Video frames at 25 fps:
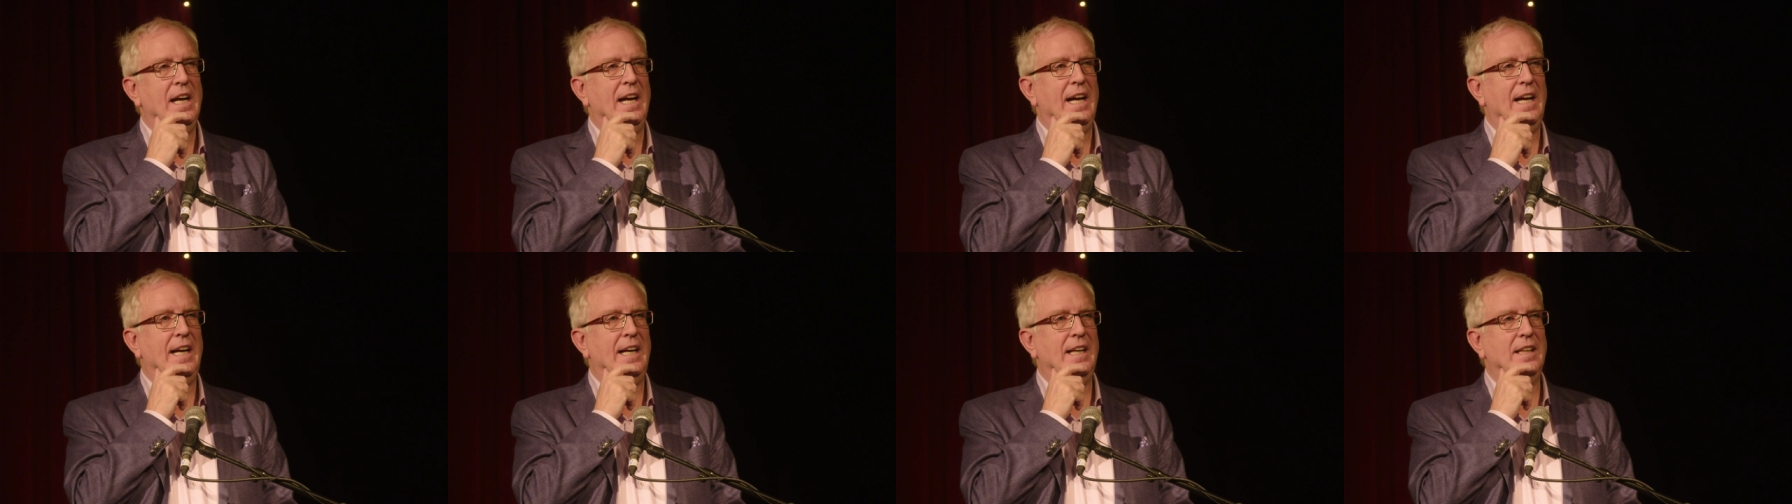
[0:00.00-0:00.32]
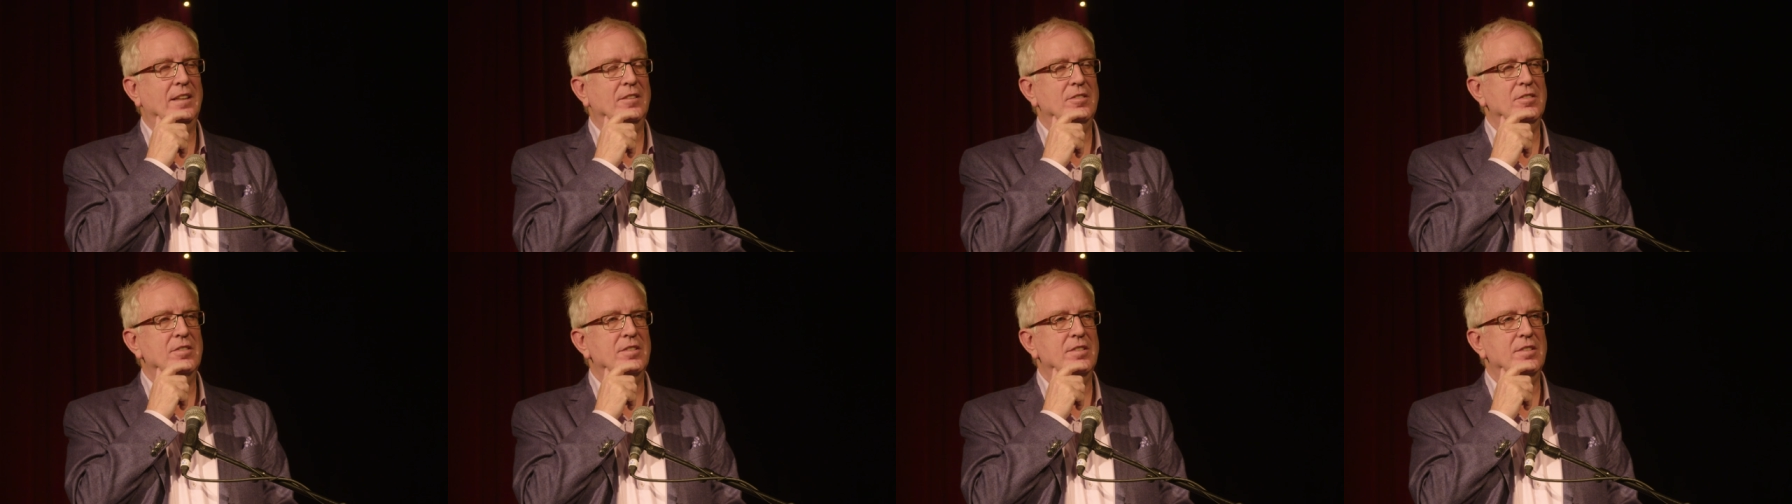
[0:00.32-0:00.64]

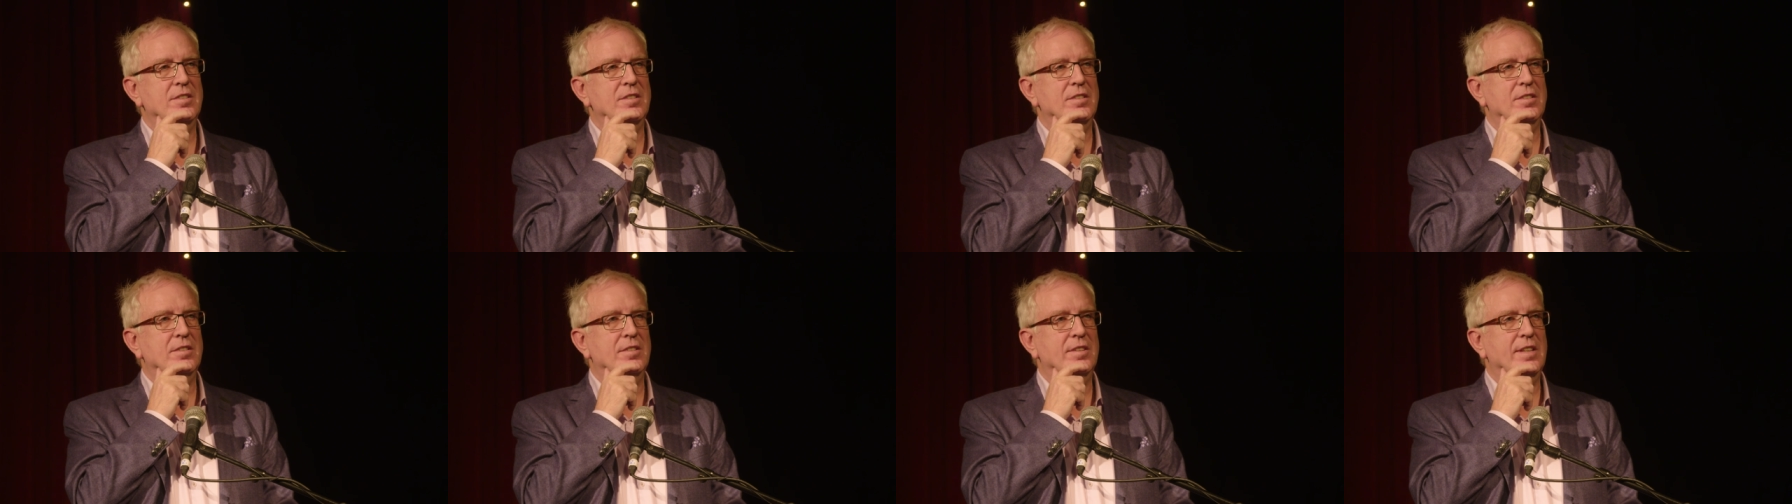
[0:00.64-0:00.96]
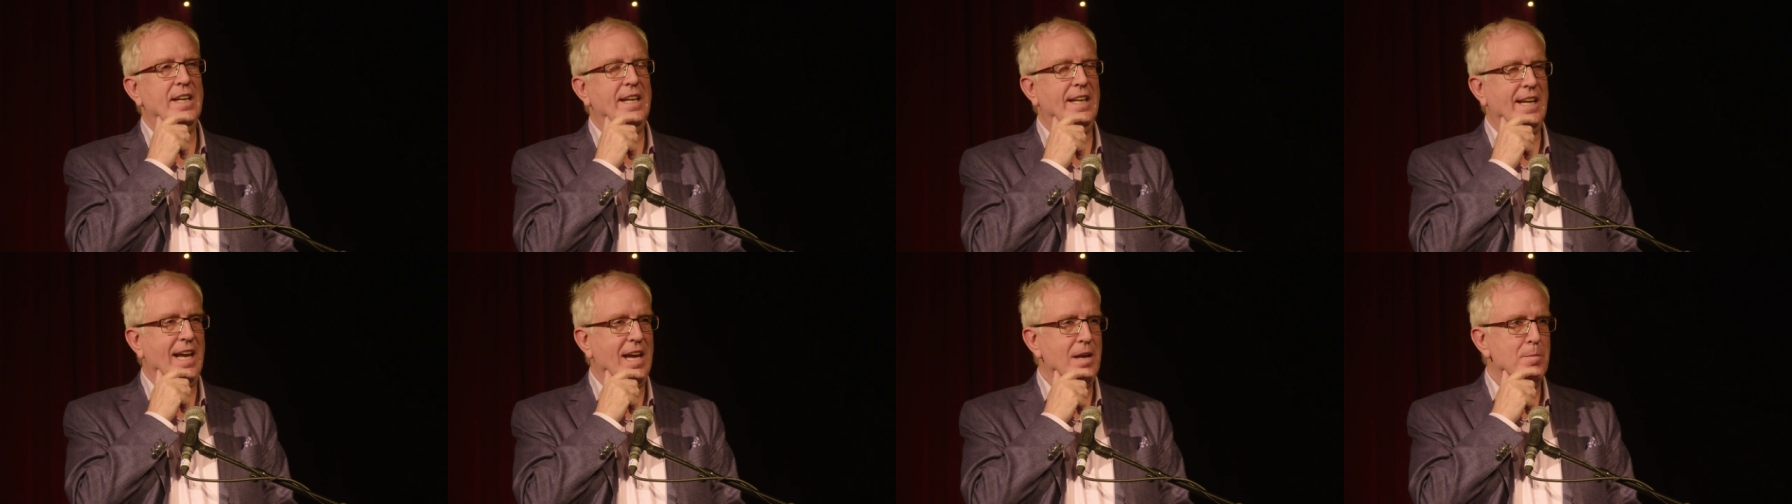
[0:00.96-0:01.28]
And
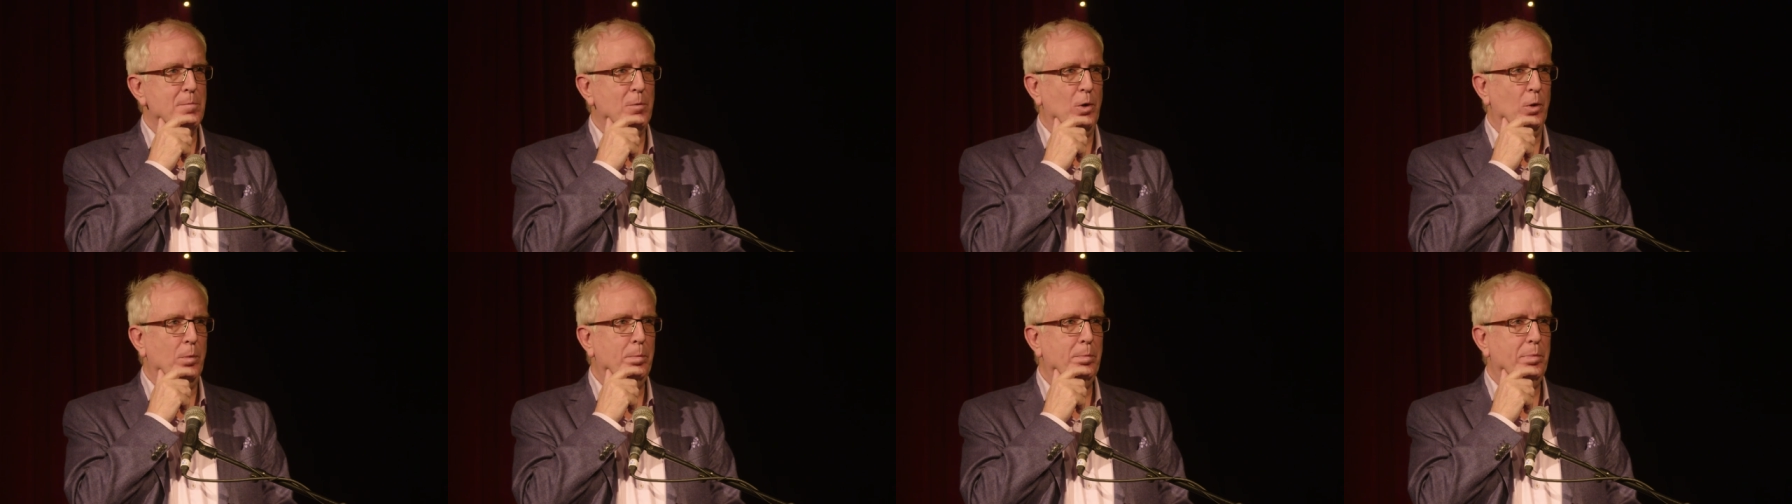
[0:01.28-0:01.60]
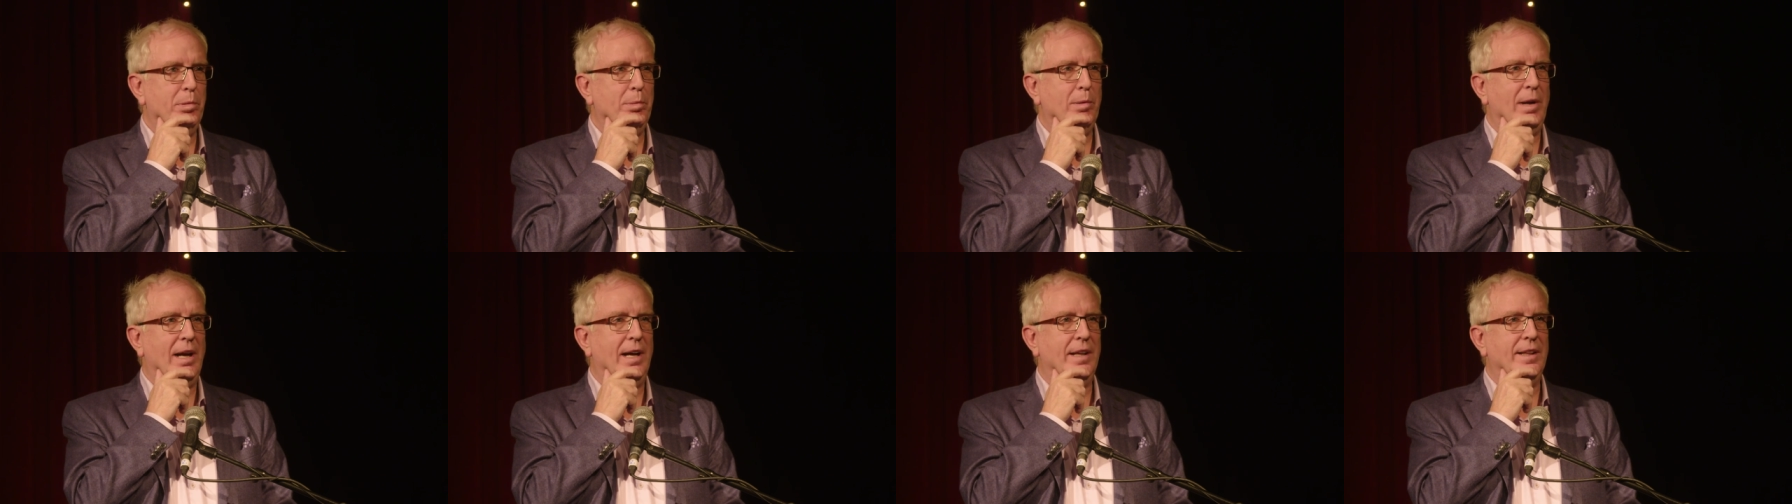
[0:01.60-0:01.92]
they came
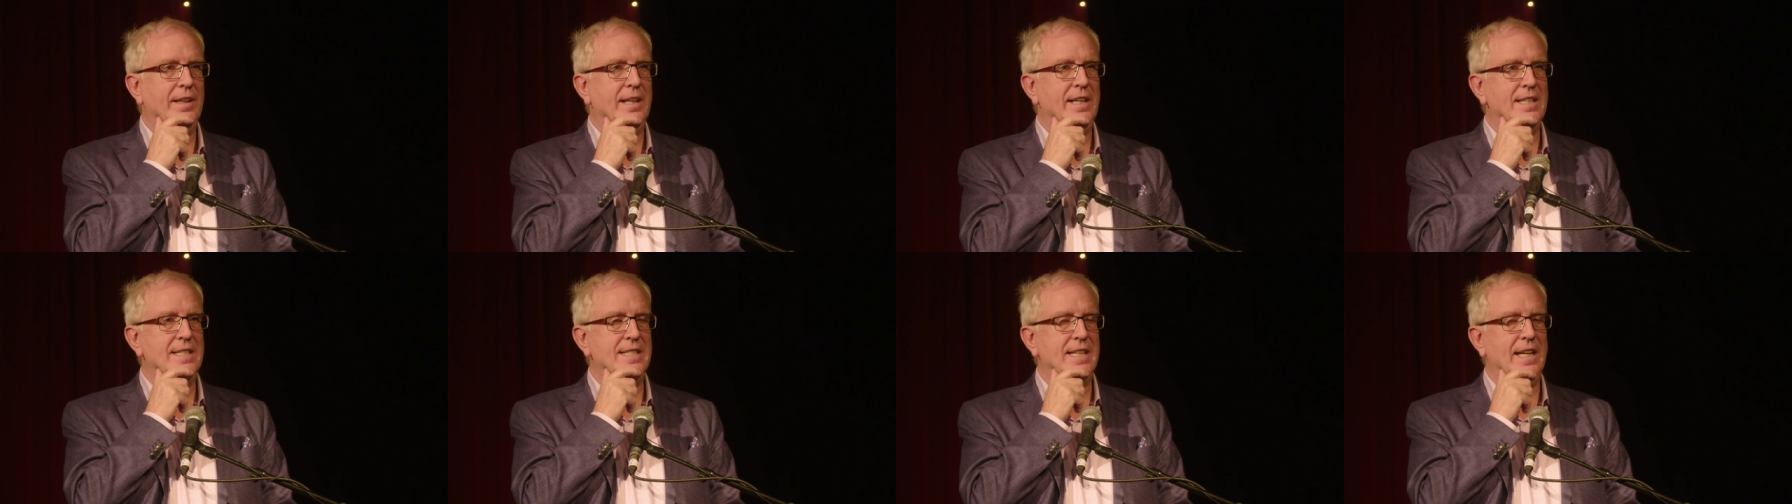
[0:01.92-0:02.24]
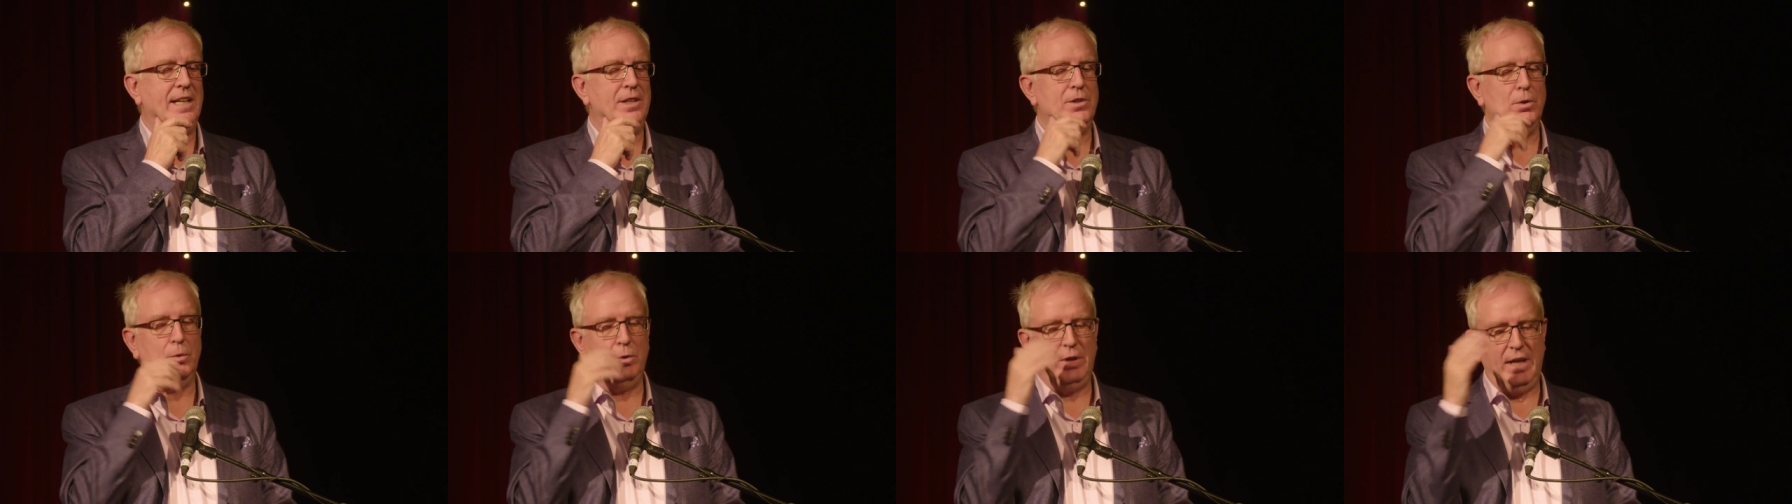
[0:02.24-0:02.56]
up and they
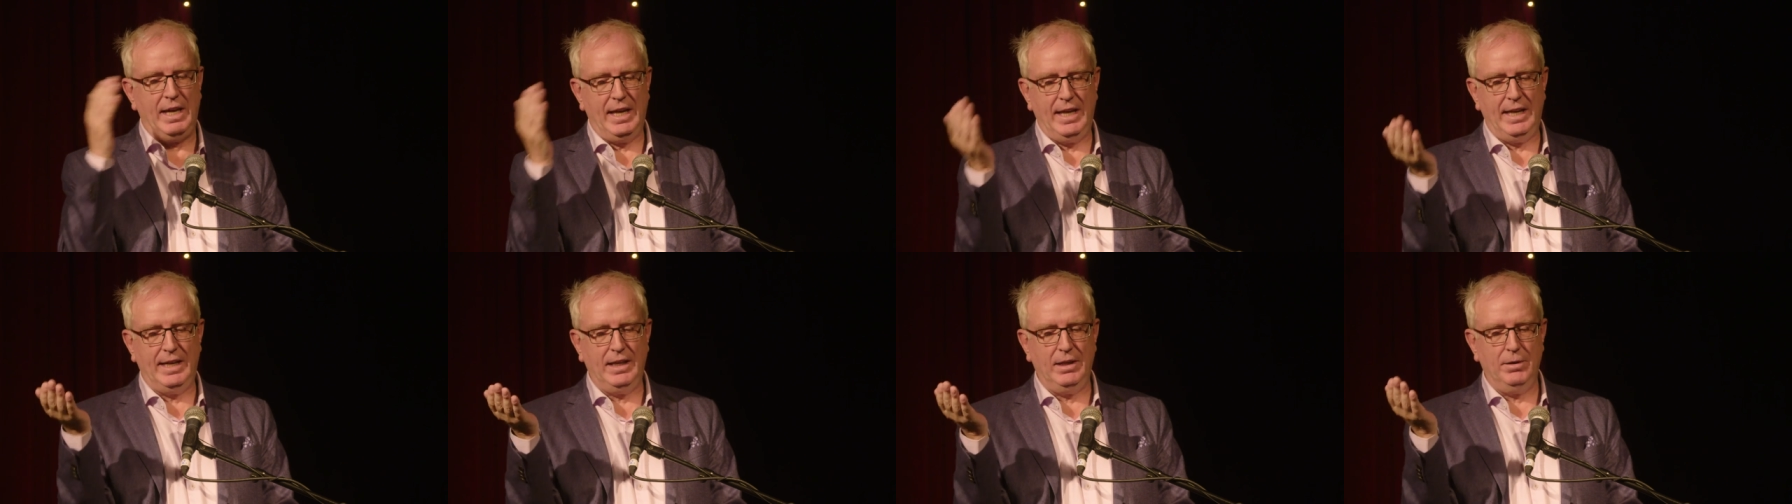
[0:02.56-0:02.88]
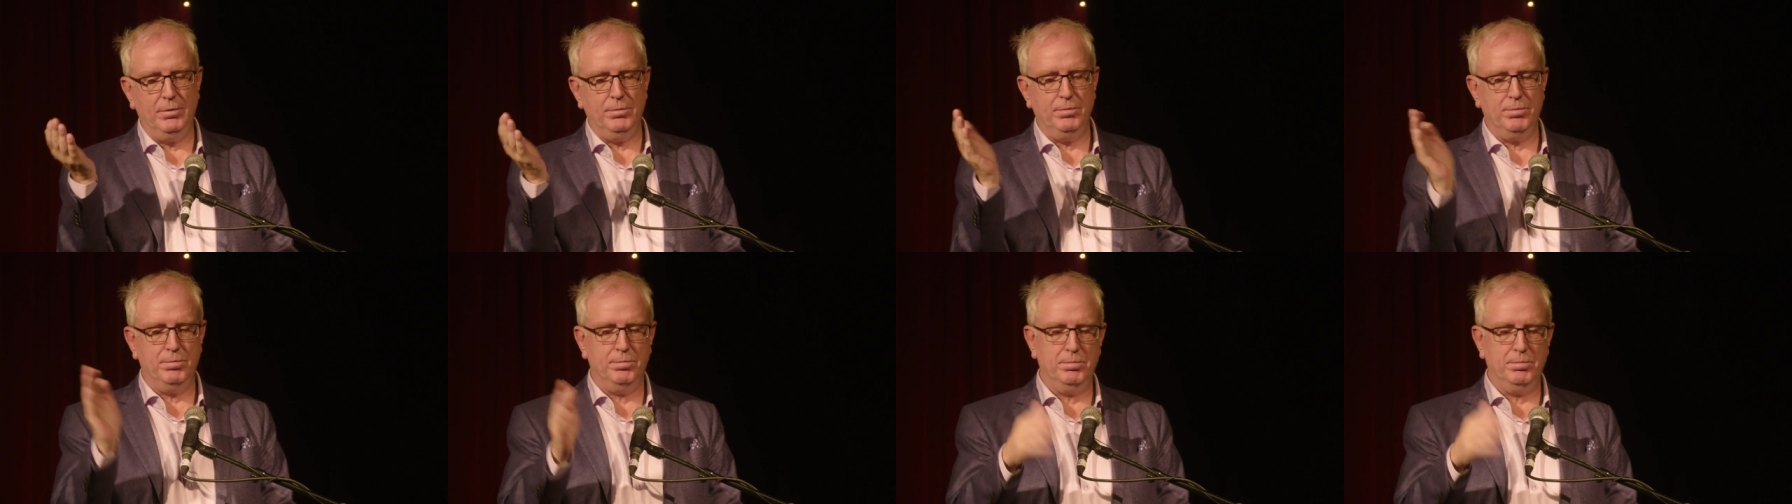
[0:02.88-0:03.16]
said, Okay,